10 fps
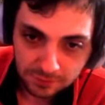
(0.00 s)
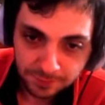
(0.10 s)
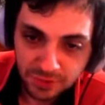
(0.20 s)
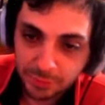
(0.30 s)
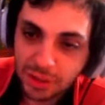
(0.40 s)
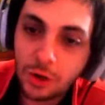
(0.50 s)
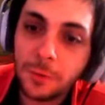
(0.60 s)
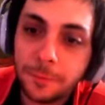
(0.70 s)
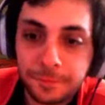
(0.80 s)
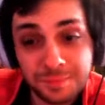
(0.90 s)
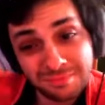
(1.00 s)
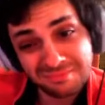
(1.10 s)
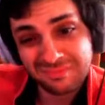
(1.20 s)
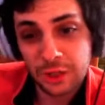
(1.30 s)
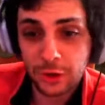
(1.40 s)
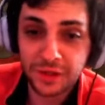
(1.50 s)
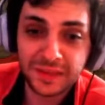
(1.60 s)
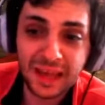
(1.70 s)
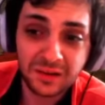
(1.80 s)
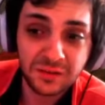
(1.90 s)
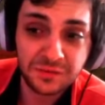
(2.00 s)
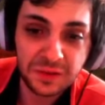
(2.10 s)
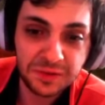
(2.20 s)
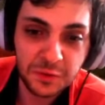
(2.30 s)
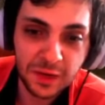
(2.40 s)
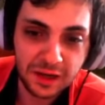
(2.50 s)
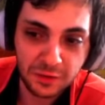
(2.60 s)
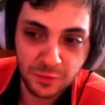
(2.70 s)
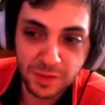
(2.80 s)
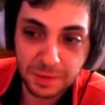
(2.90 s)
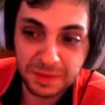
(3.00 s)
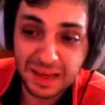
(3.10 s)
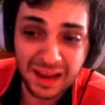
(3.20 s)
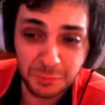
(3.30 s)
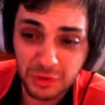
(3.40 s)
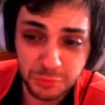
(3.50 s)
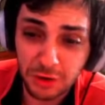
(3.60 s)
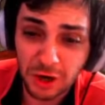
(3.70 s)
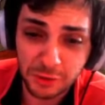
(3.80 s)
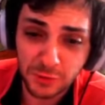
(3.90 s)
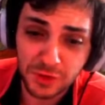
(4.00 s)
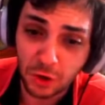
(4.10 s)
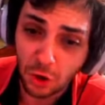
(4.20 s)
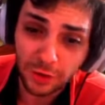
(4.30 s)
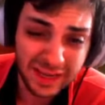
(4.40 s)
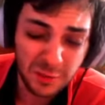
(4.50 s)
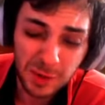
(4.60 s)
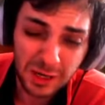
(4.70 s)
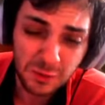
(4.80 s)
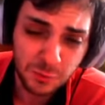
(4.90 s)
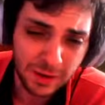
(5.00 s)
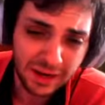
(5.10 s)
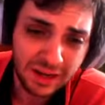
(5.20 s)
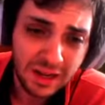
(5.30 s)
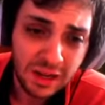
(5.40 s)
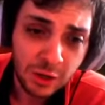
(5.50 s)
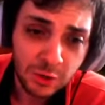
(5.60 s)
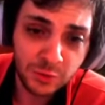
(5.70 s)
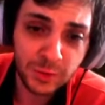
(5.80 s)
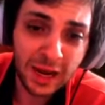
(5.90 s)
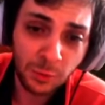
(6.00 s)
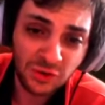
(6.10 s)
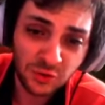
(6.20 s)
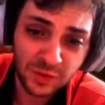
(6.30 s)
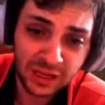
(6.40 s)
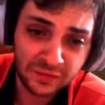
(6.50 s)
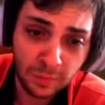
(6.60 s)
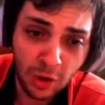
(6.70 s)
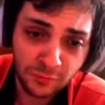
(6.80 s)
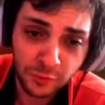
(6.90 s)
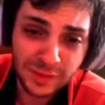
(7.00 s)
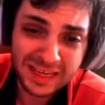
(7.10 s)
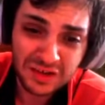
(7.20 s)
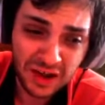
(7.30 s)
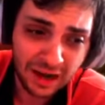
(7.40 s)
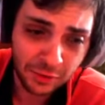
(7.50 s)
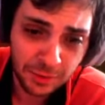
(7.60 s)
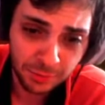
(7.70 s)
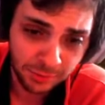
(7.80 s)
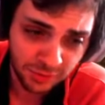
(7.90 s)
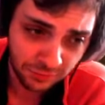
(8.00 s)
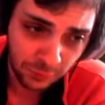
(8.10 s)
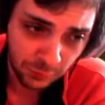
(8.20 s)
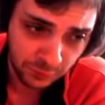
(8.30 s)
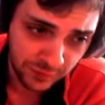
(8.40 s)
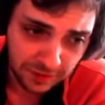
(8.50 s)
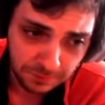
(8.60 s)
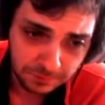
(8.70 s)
There we go. Look at that, 50 seconds. They didn't have much progress at all anyways, right? So now we just kick them off for the entirety pretty much of this hook state.